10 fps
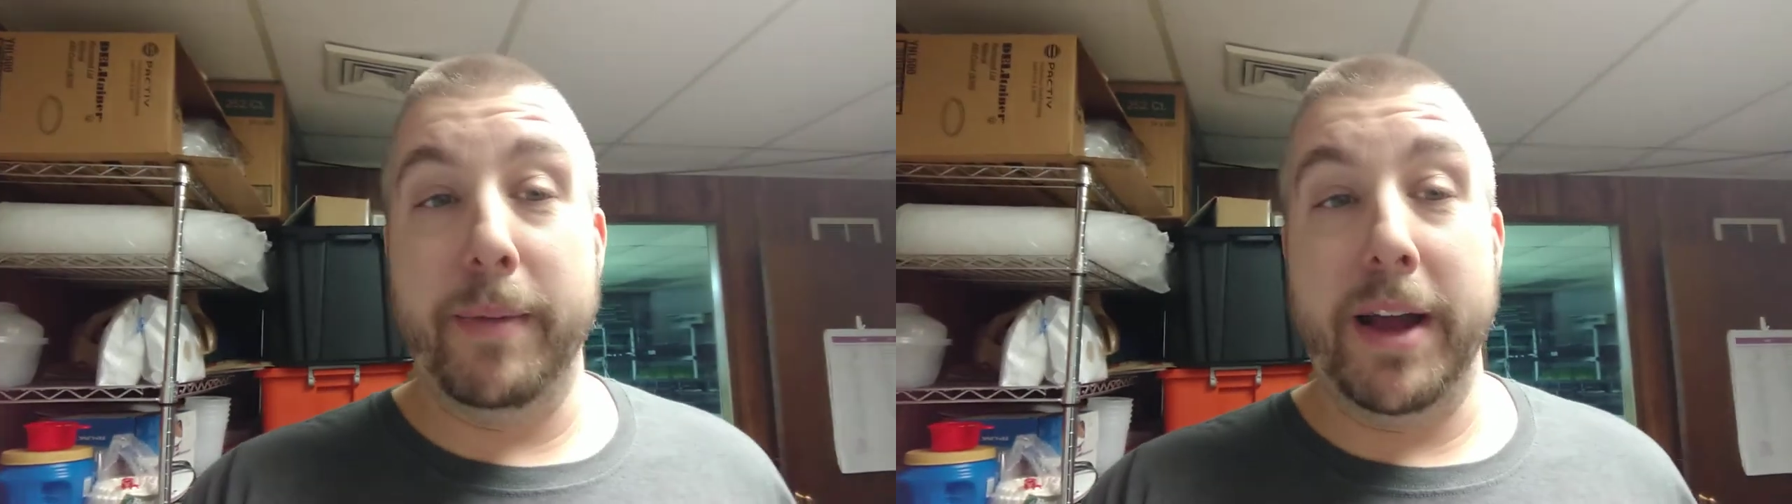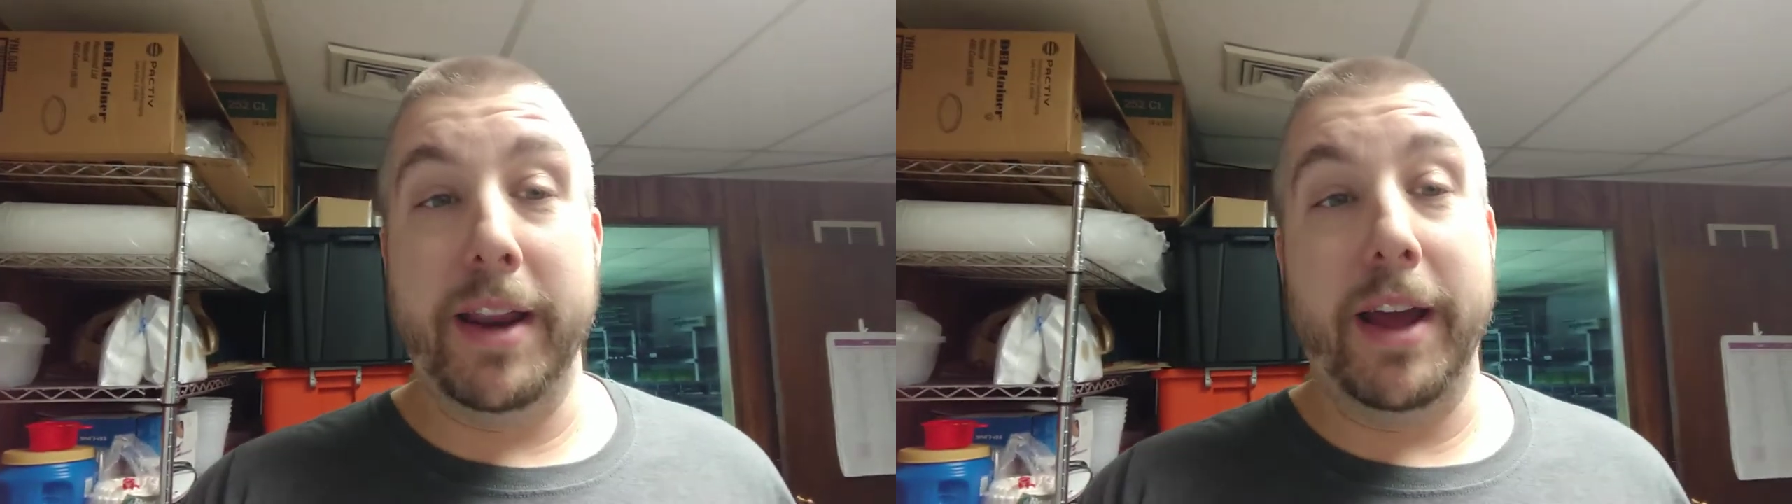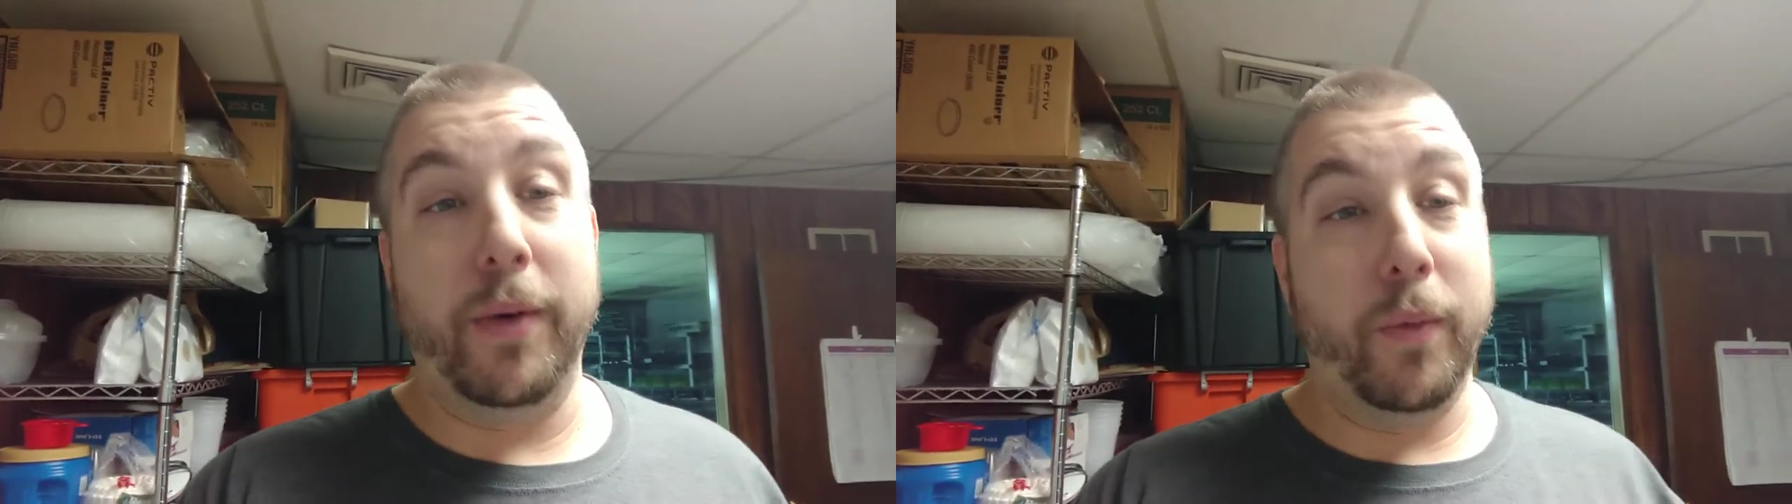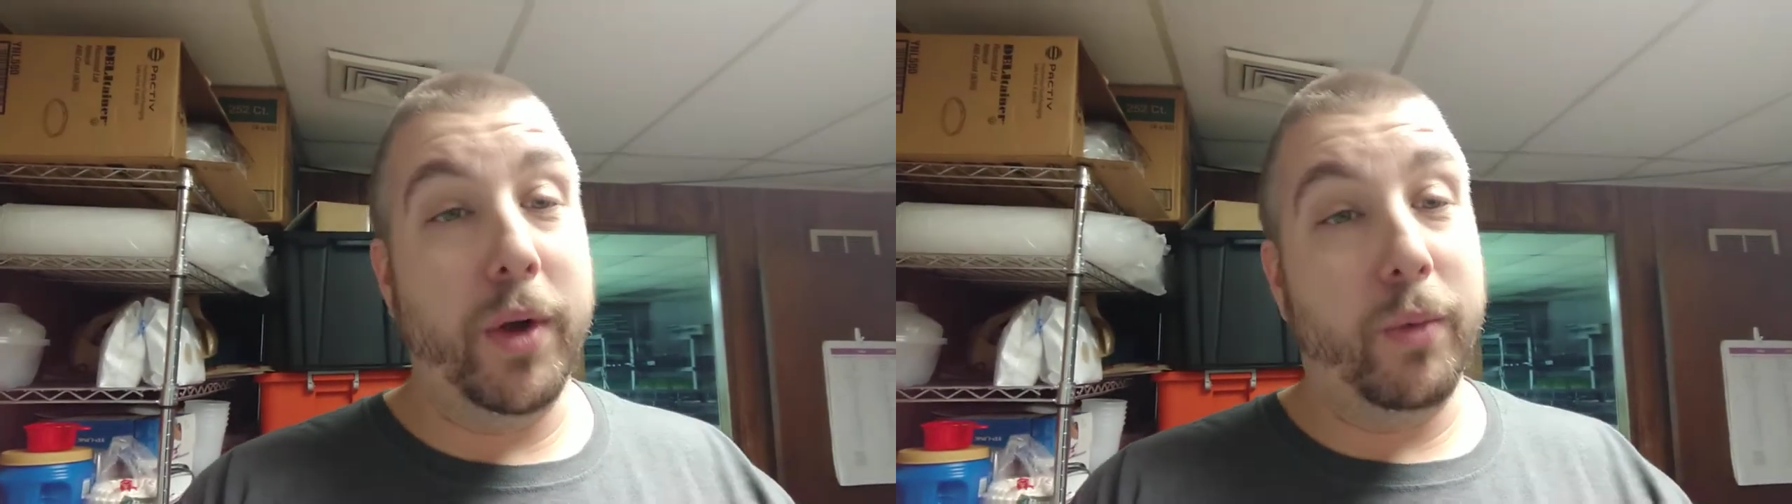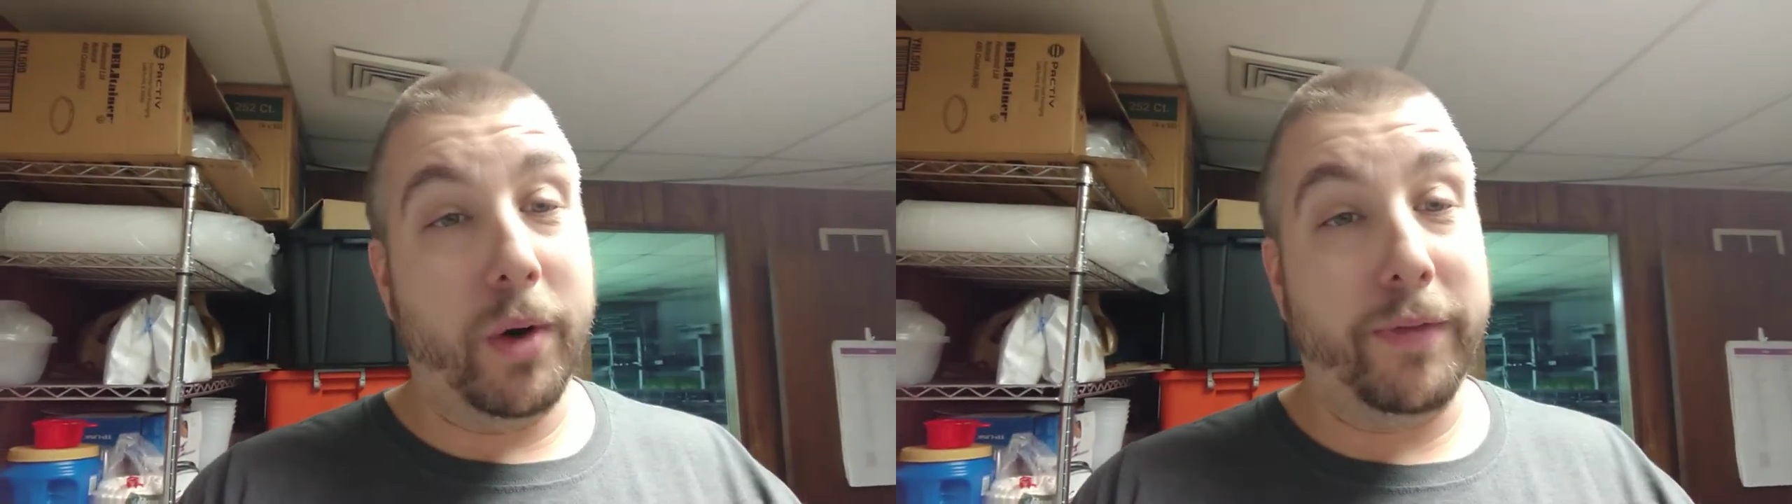mine at
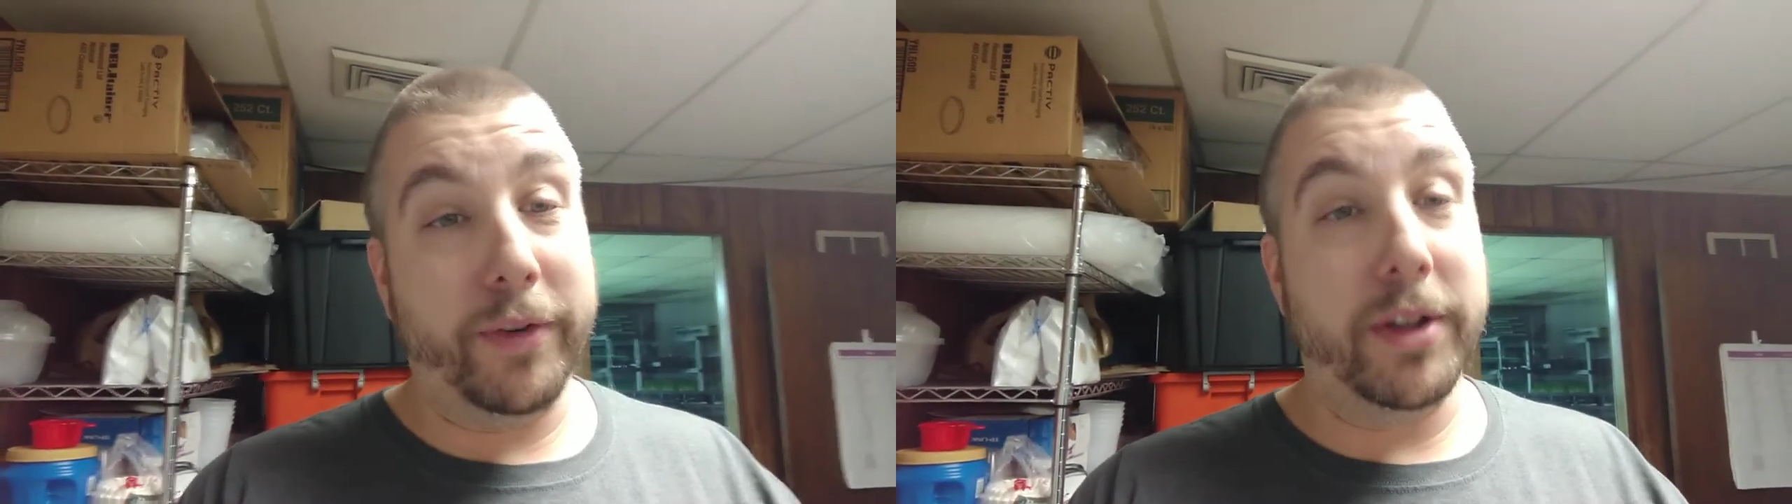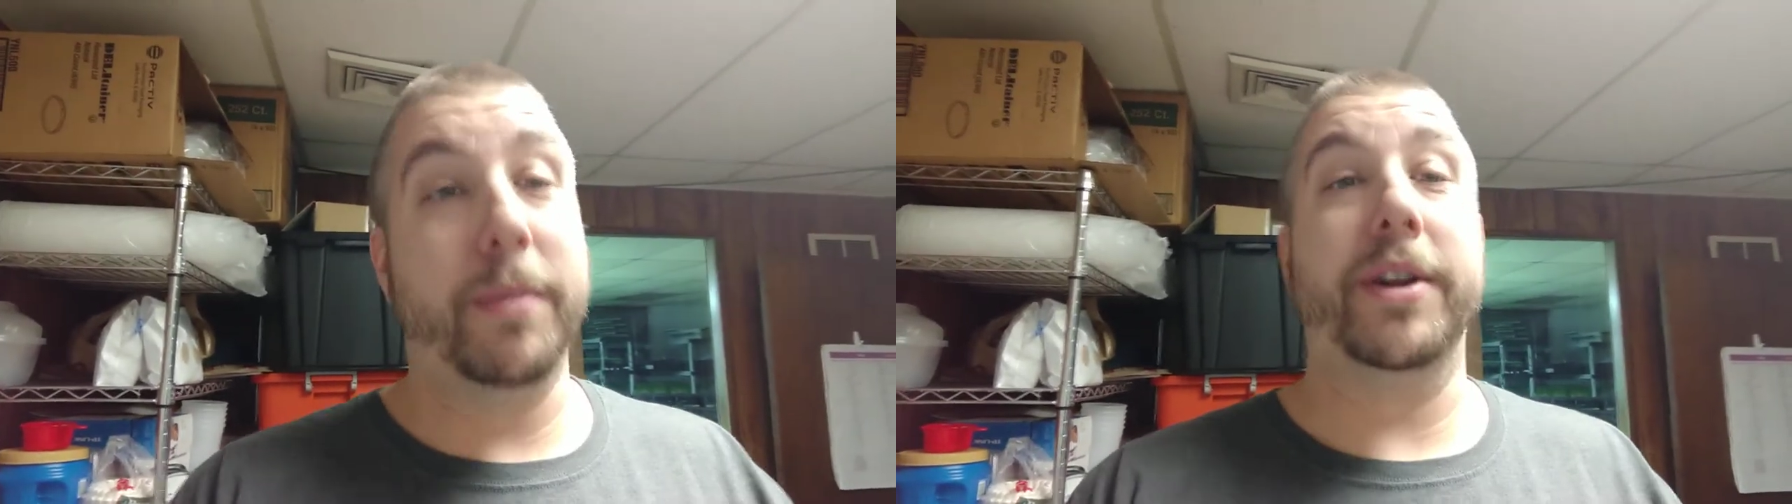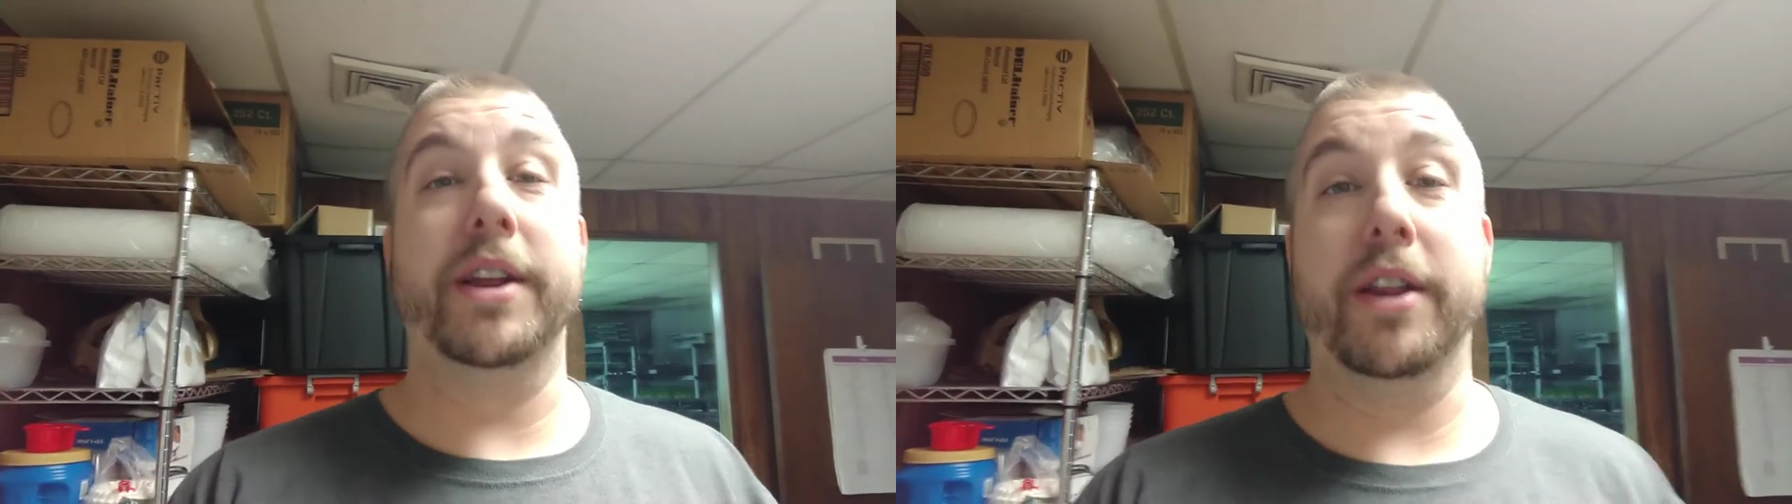Will Work for Liberty,